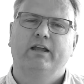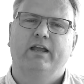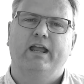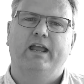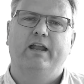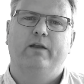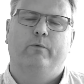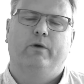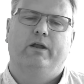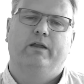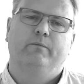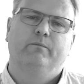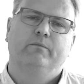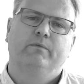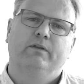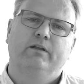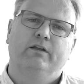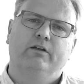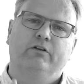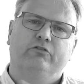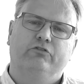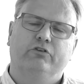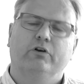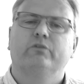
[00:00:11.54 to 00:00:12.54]
Anyway,
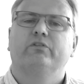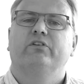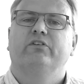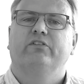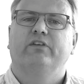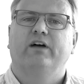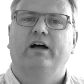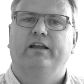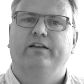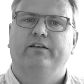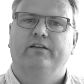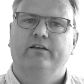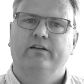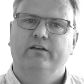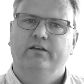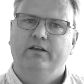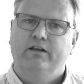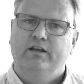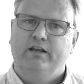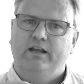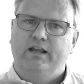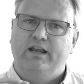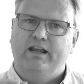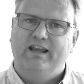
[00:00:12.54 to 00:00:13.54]
jokes aside,
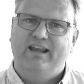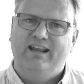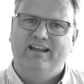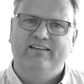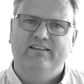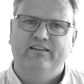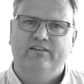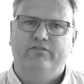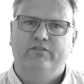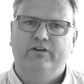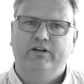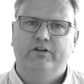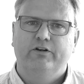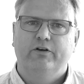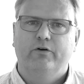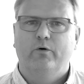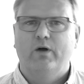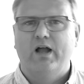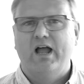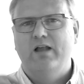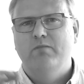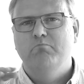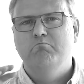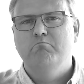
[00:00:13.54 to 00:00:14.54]
in this
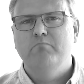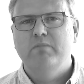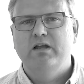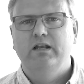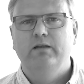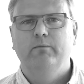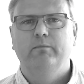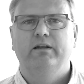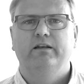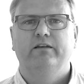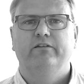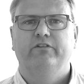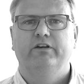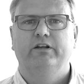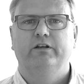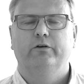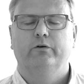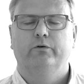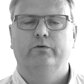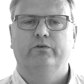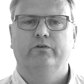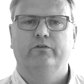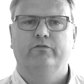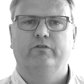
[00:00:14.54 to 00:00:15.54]
video and many, many
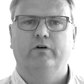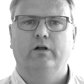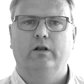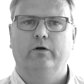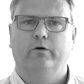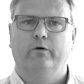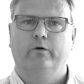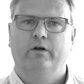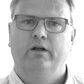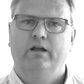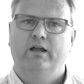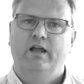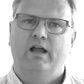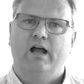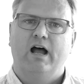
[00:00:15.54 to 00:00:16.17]
videos to follow,